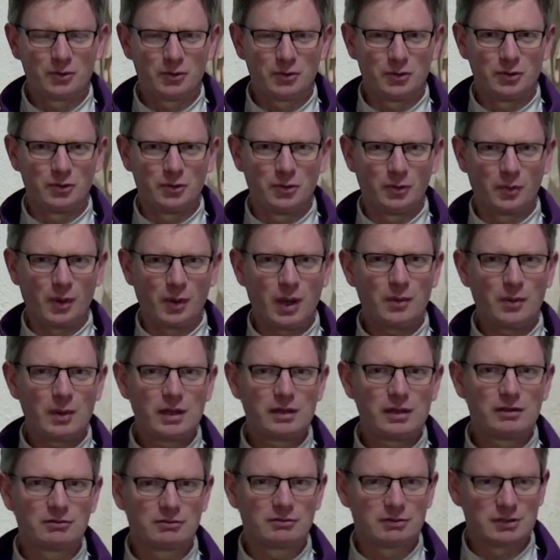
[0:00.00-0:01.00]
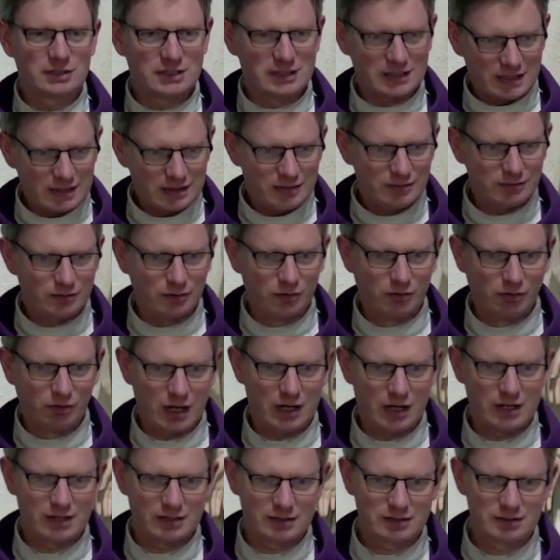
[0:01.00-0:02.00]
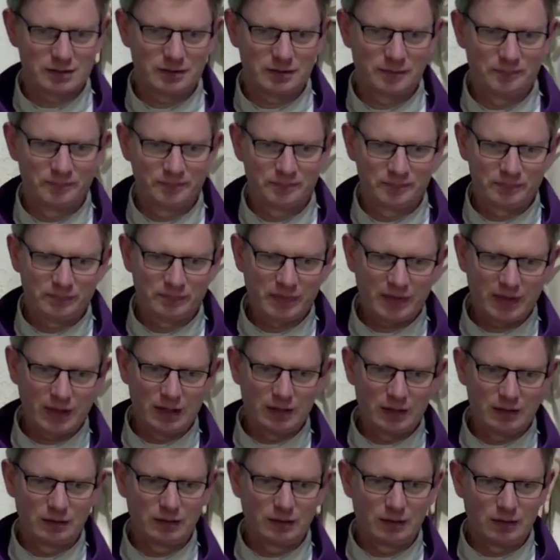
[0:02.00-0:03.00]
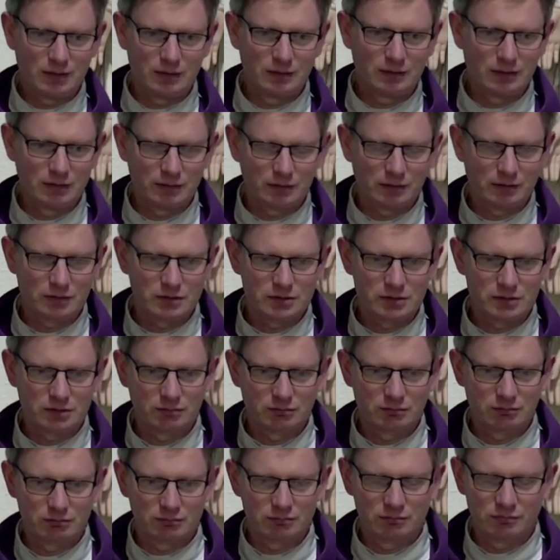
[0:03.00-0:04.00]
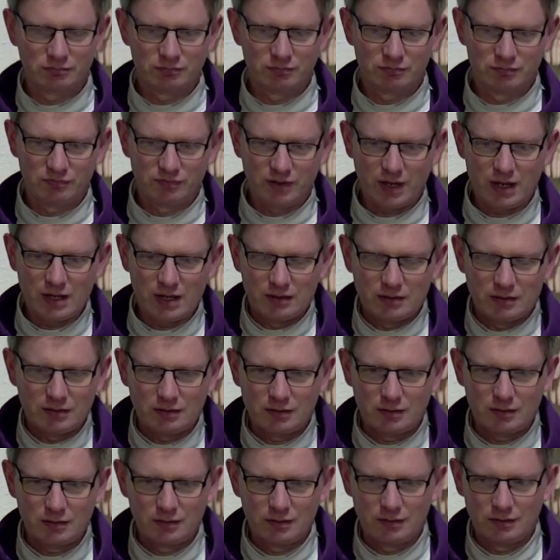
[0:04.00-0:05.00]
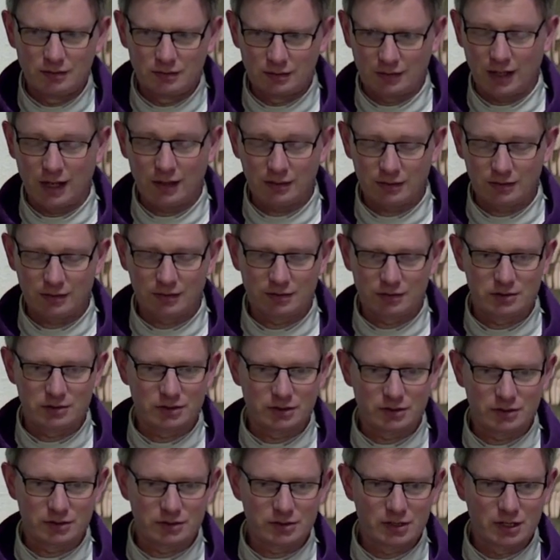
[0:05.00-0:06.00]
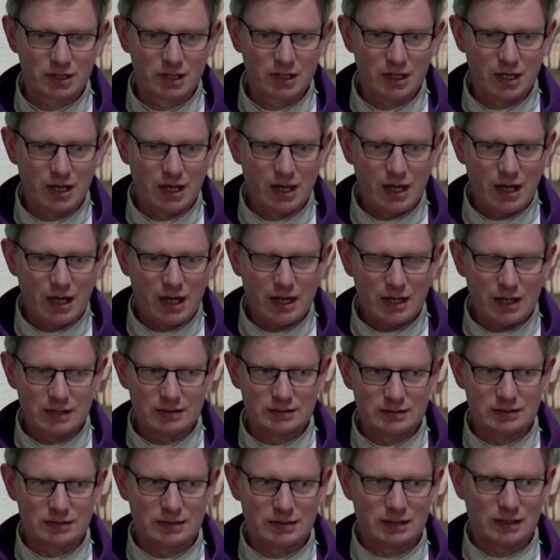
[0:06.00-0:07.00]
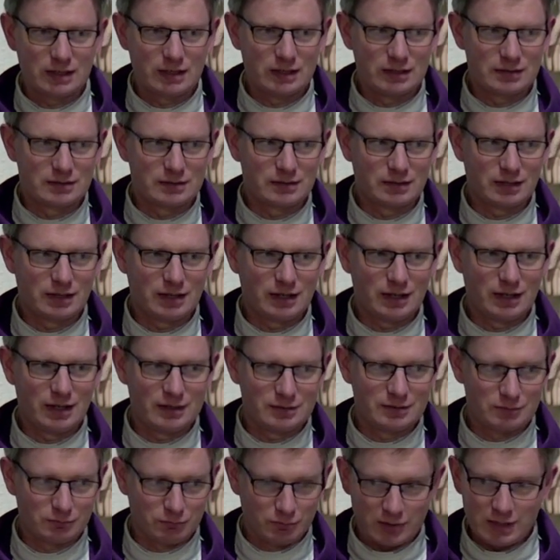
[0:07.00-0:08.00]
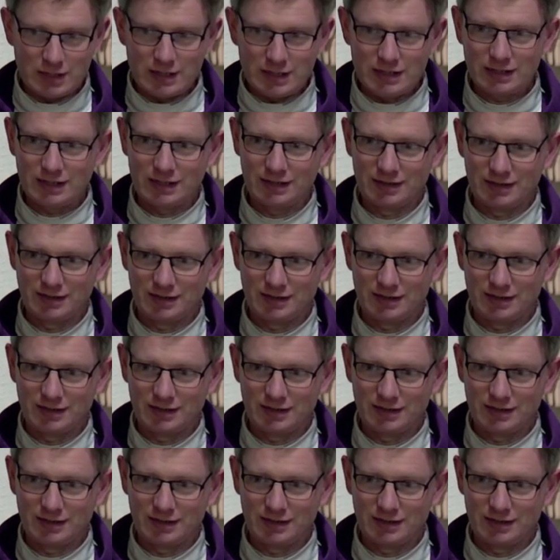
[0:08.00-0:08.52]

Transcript: the way we receive grace in, in, in the Christian faith in the Catholic Church is it's it's really